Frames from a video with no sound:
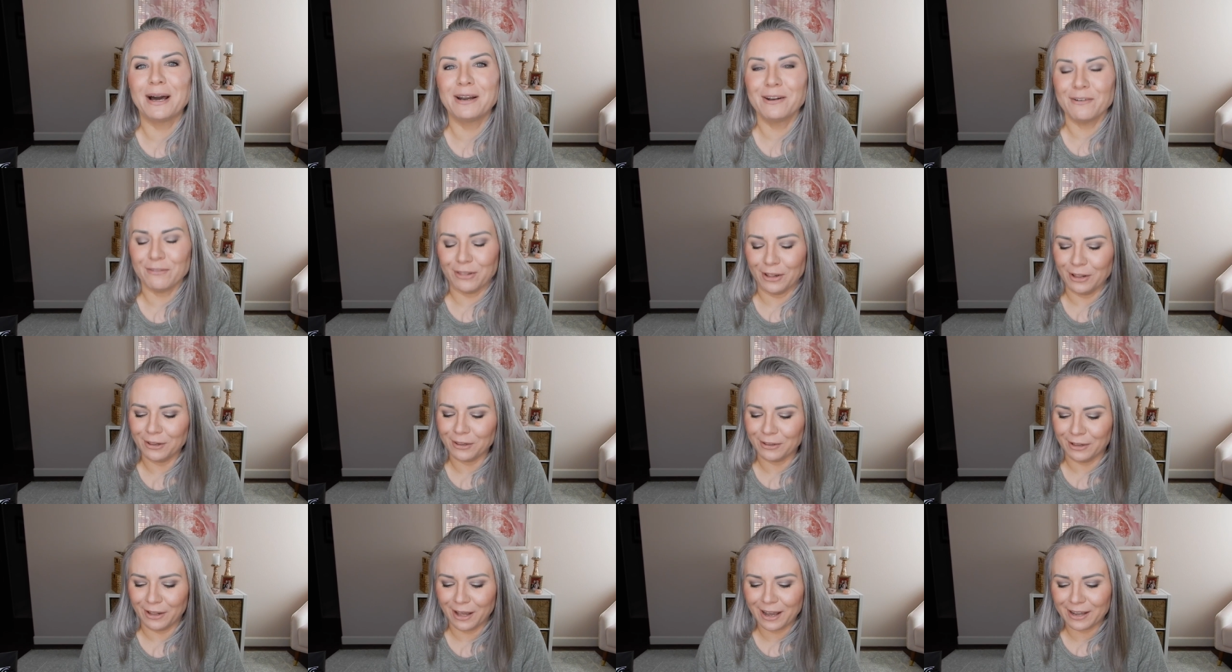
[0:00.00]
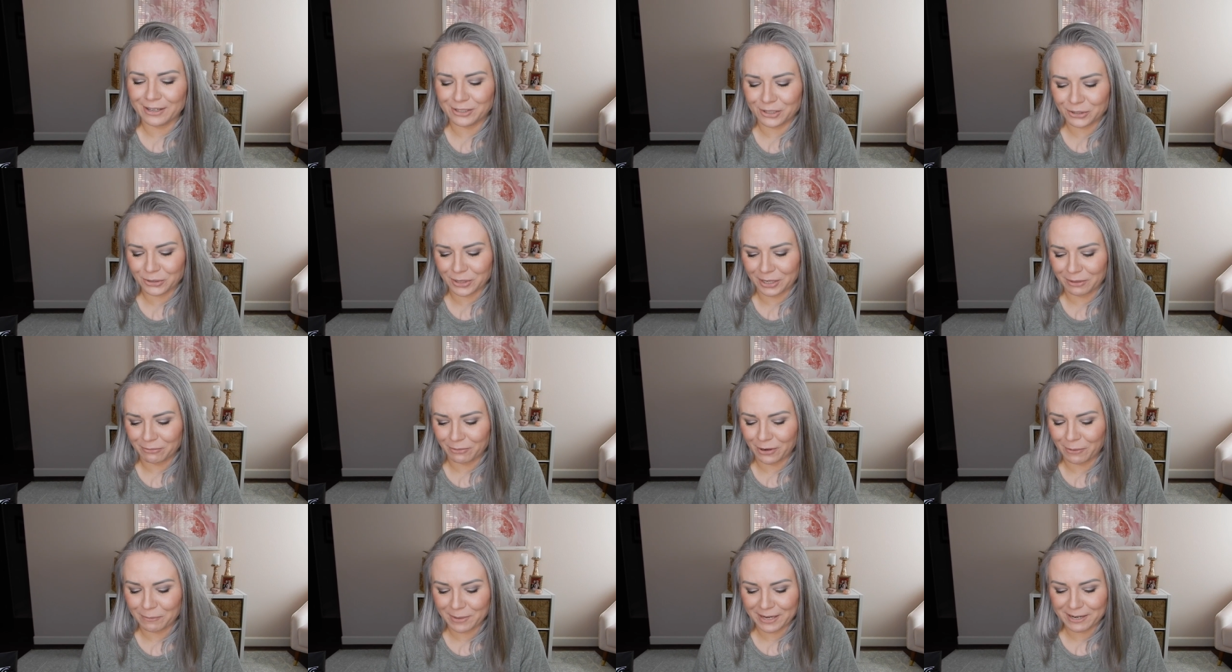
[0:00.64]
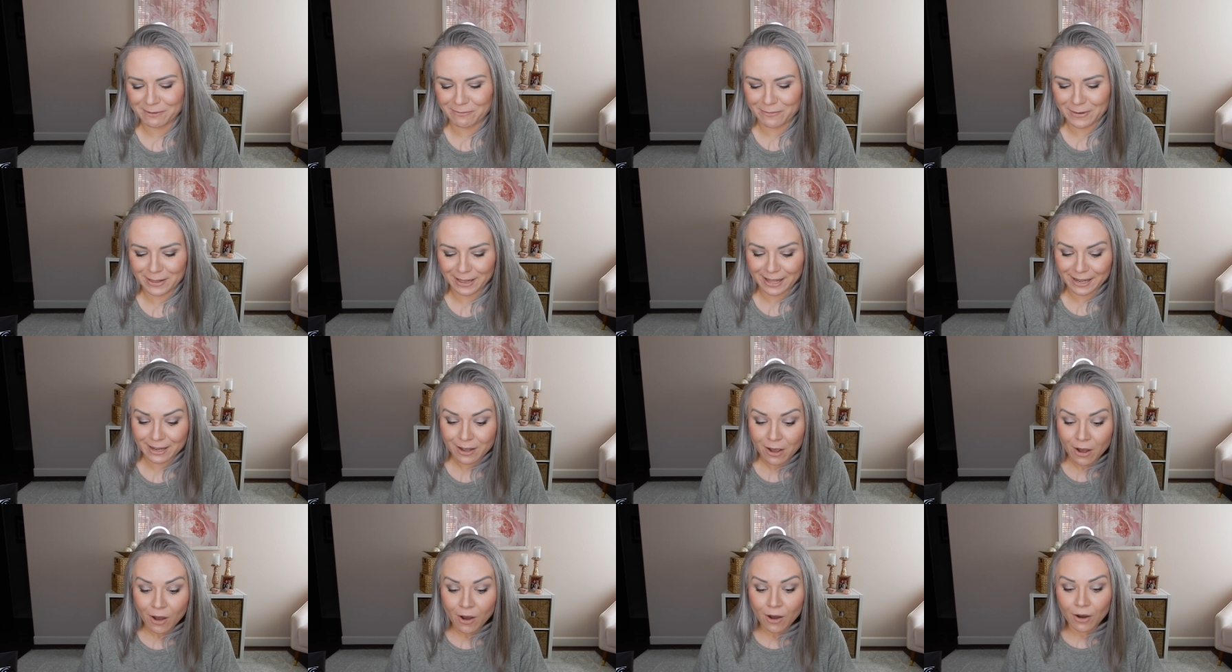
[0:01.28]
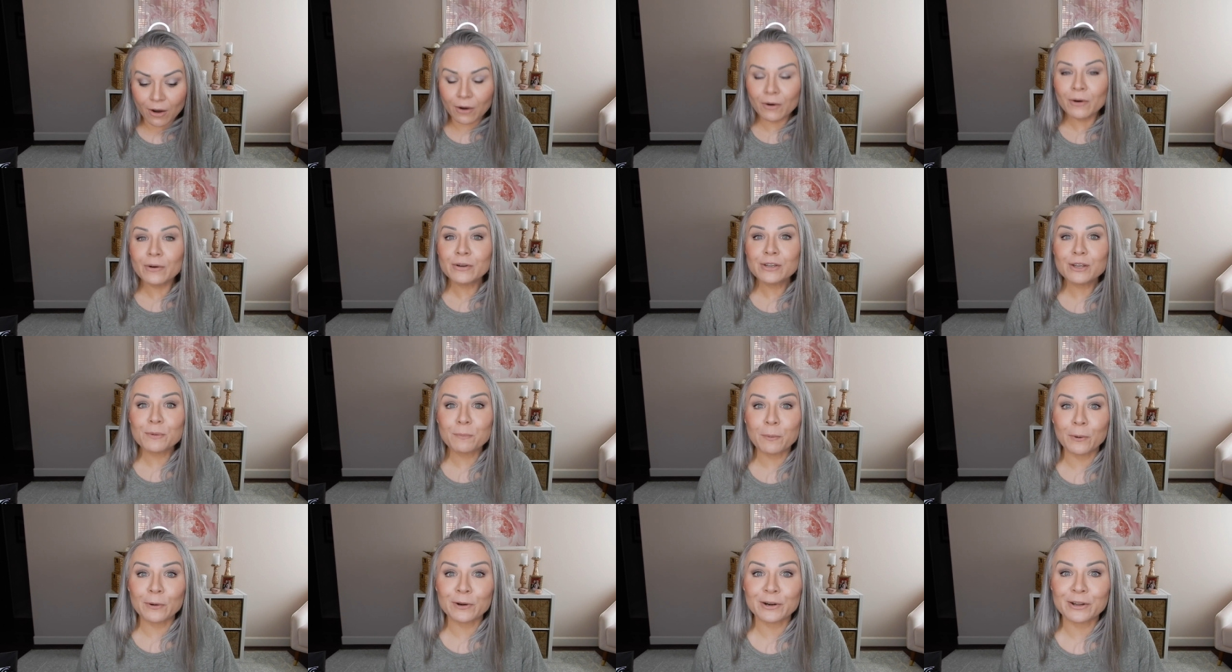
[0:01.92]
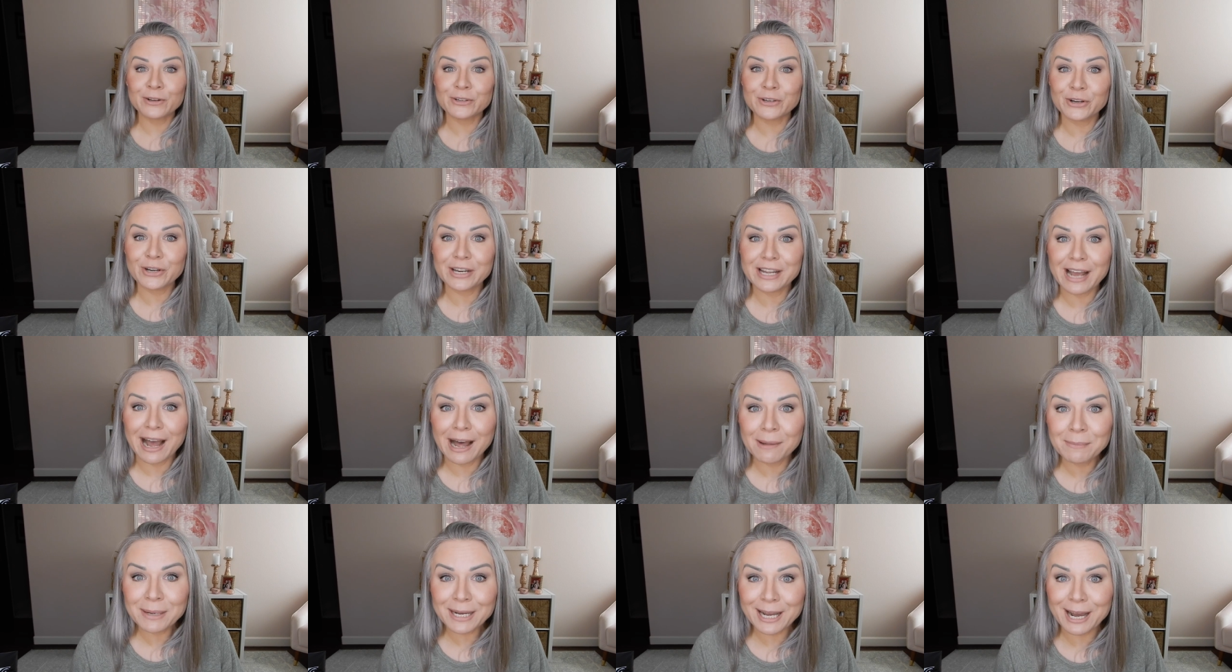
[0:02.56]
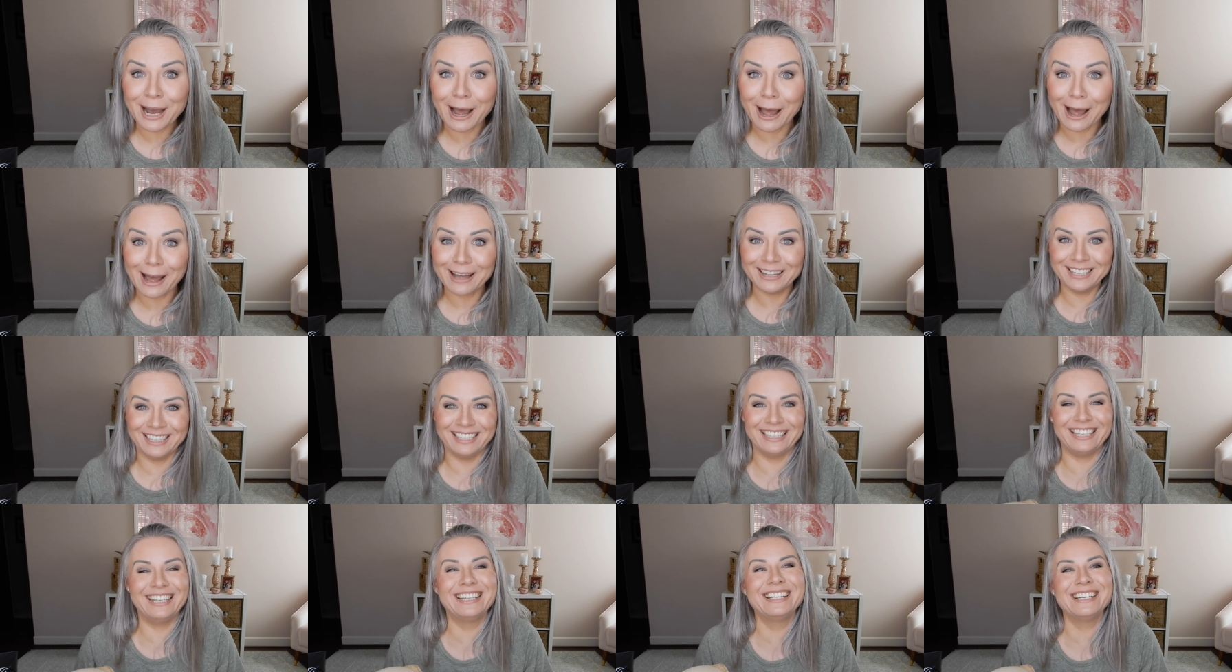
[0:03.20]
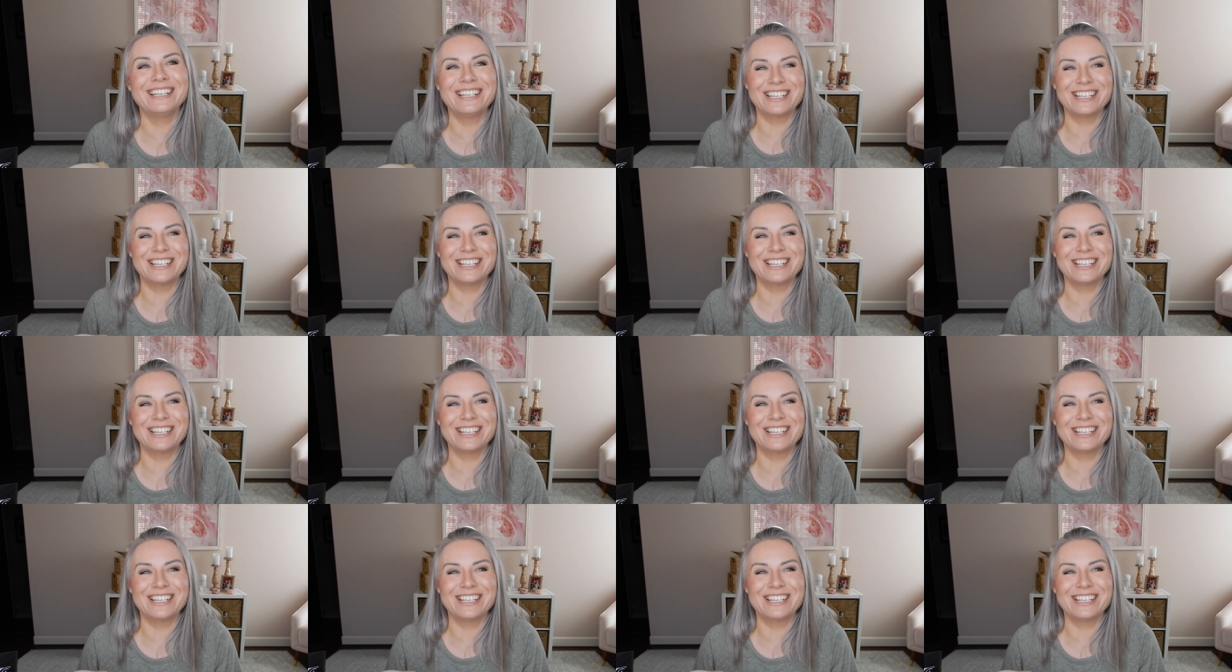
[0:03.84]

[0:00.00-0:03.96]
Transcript: out of the laundry room and be like, oh, you put on your yarmulke.